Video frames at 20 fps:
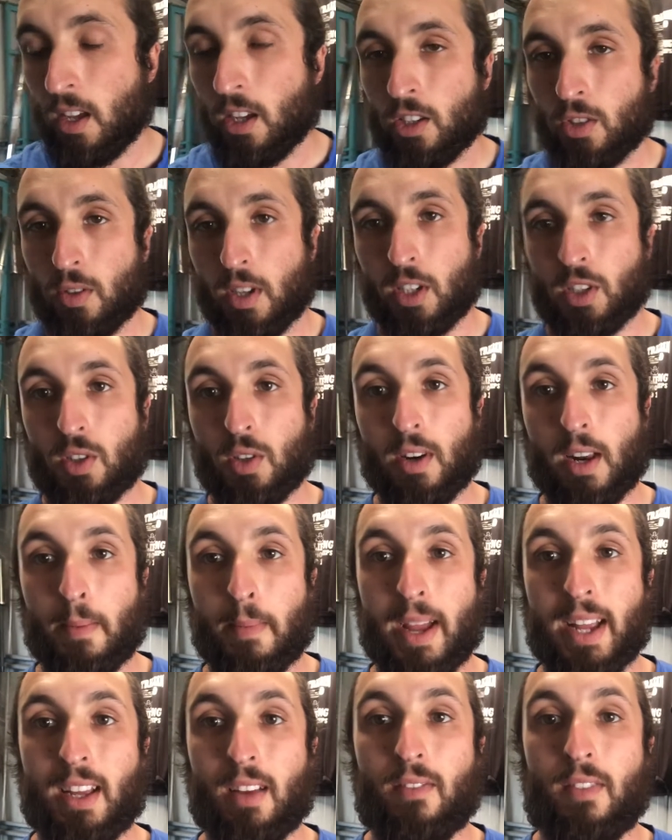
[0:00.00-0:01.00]
So I just thought I'd
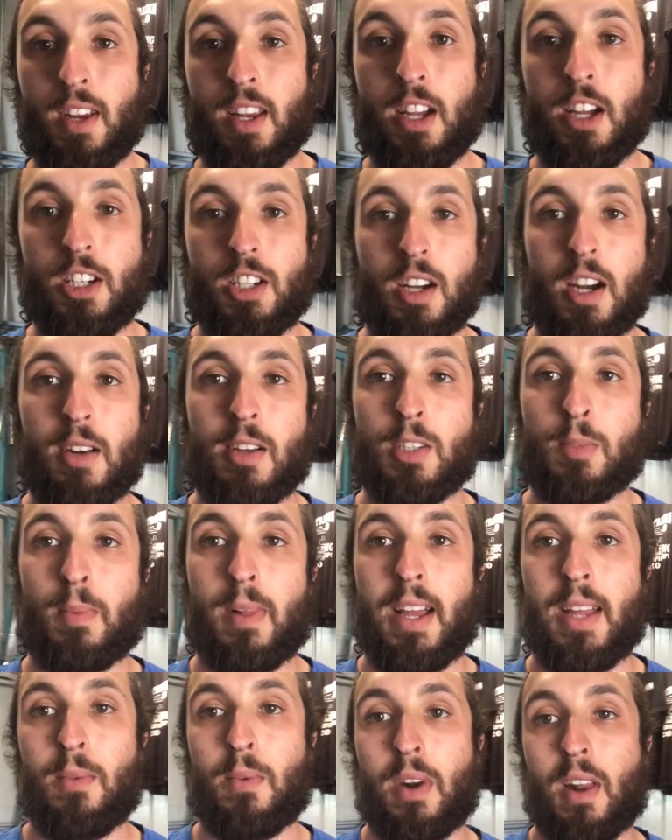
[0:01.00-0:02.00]
make a video trying to
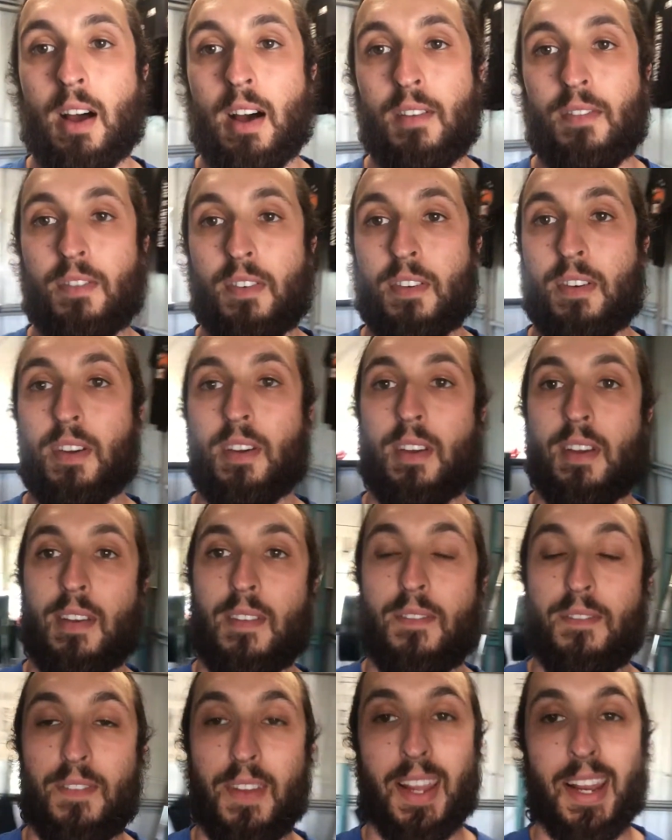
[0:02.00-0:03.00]
explain what I've
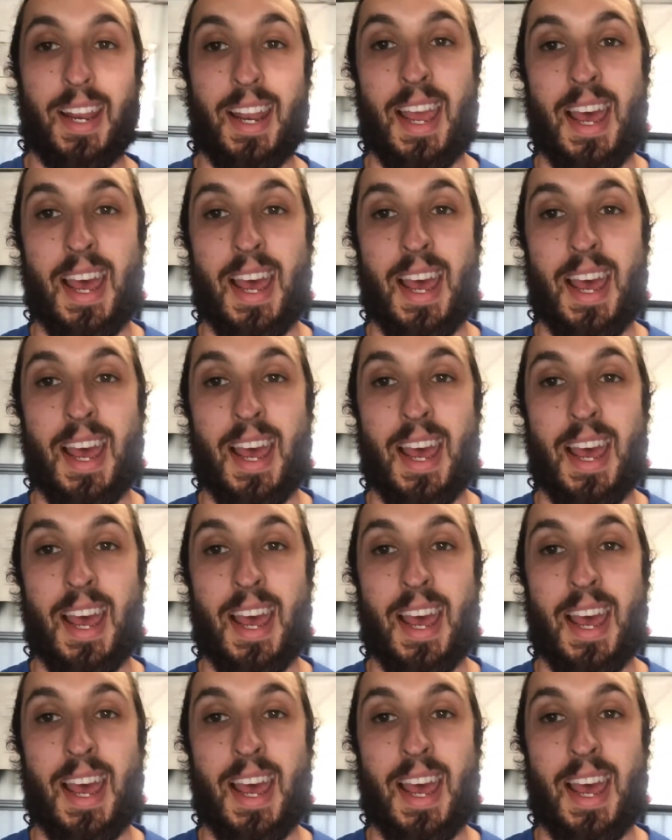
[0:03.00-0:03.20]
figured